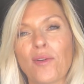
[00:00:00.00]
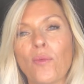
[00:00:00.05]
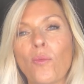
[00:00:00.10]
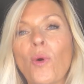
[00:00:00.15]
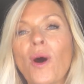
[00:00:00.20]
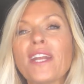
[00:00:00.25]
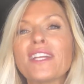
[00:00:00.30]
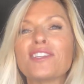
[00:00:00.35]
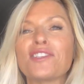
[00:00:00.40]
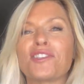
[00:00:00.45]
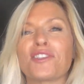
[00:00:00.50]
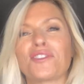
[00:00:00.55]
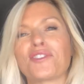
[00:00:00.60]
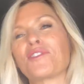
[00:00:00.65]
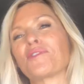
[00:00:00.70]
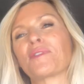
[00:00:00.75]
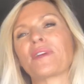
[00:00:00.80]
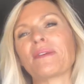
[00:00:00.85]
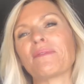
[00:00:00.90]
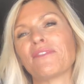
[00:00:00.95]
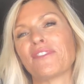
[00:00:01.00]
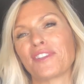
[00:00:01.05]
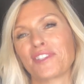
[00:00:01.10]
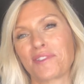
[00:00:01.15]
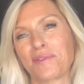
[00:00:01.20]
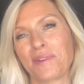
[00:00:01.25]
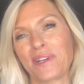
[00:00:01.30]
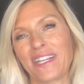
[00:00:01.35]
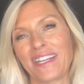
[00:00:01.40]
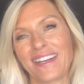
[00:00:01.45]
What is your dream for
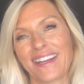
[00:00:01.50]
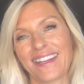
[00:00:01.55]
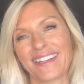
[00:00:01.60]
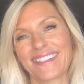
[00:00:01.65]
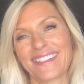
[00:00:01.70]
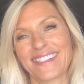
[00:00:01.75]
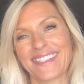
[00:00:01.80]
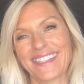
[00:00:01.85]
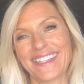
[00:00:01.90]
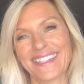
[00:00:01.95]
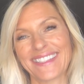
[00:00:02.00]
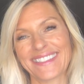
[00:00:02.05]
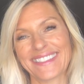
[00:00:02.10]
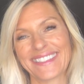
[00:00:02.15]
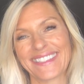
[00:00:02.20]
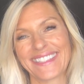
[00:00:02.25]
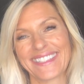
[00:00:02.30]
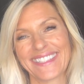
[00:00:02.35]
2019?